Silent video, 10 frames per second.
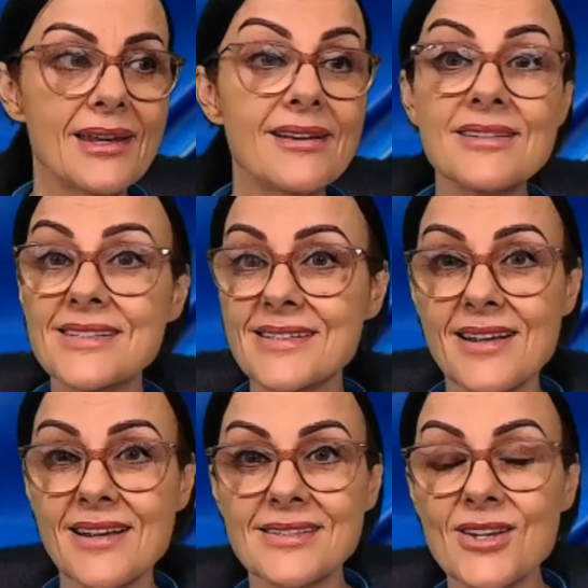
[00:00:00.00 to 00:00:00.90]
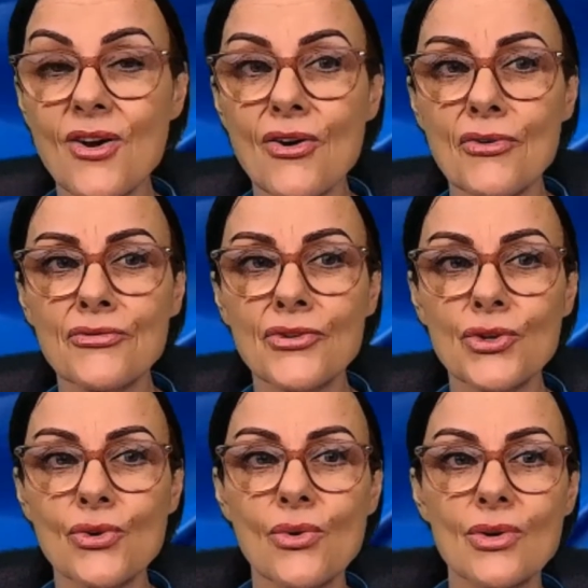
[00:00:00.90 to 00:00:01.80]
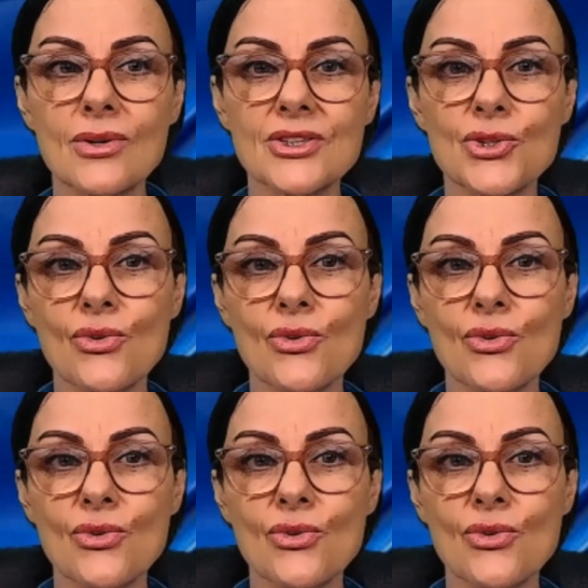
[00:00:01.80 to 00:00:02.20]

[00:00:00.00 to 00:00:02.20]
innocence, of your